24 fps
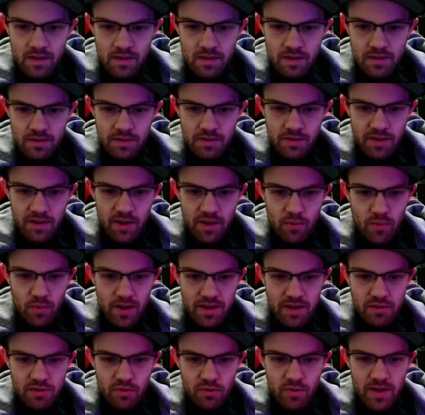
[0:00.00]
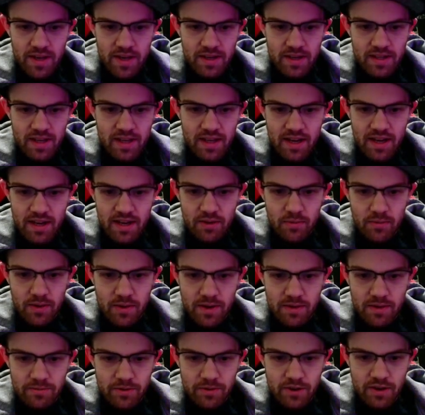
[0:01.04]
So they White Queen, getting
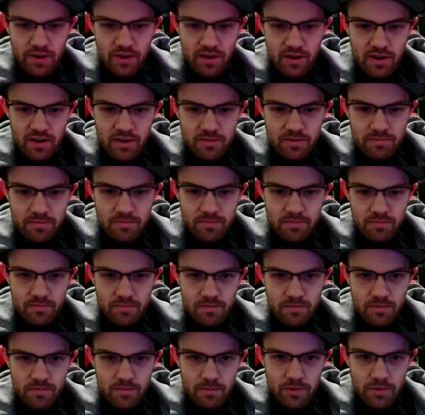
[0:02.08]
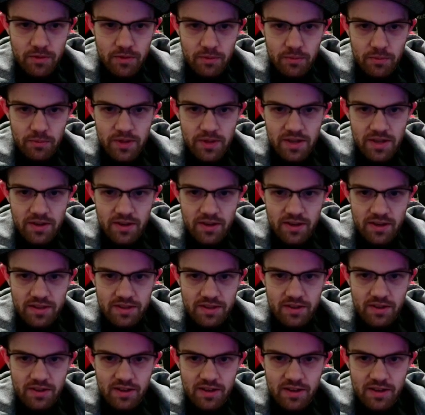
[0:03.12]
one of our 3-cost
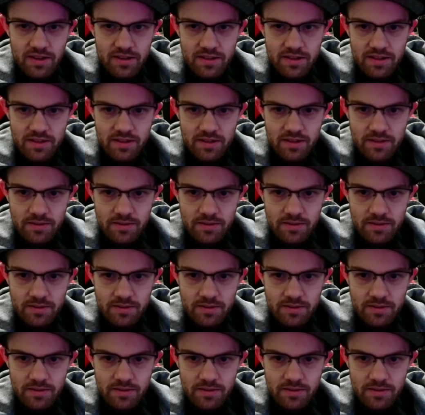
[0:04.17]
cards.